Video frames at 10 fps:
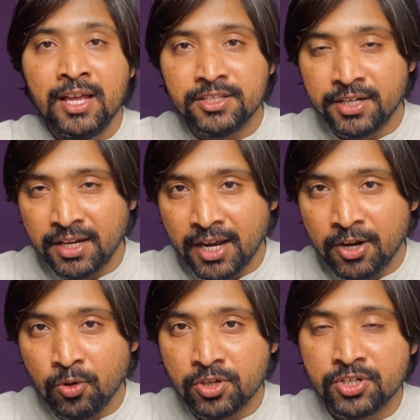
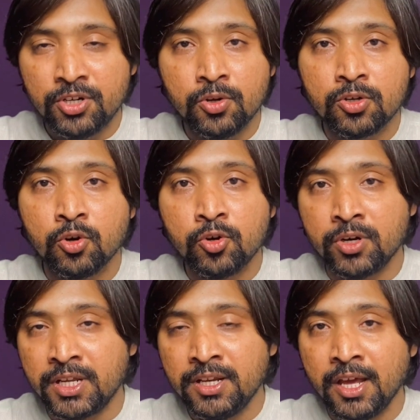
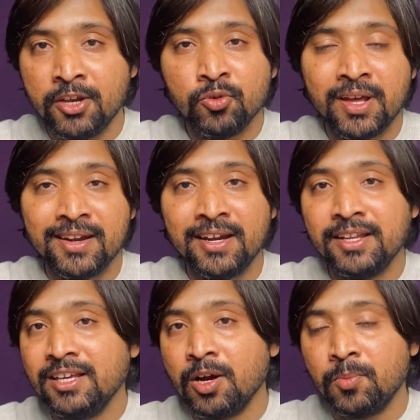geneticeducation.co.in and you can
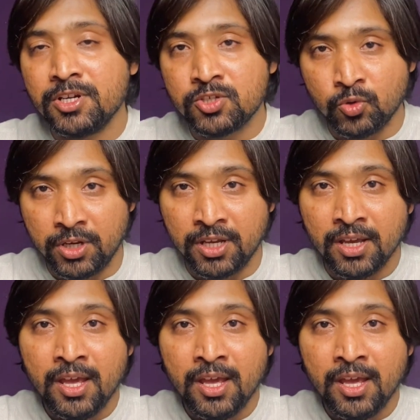read the complete story.